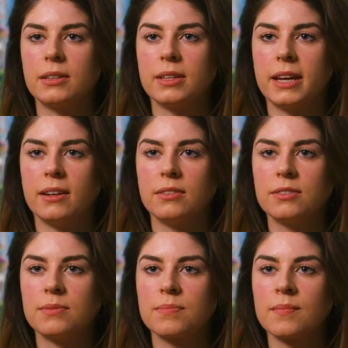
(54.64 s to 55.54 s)
at the
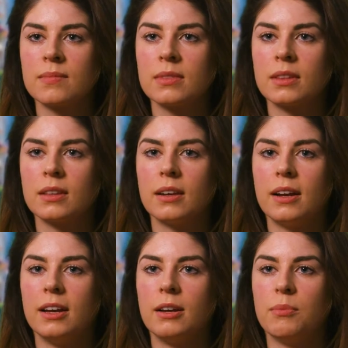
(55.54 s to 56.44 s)
end.
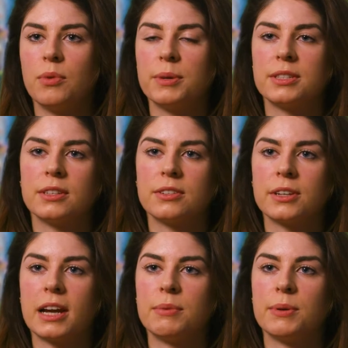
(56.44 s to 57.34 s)
When my sister
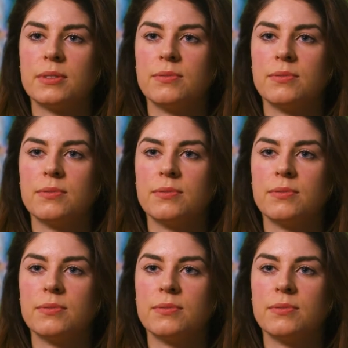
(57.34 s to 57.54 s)
came, we went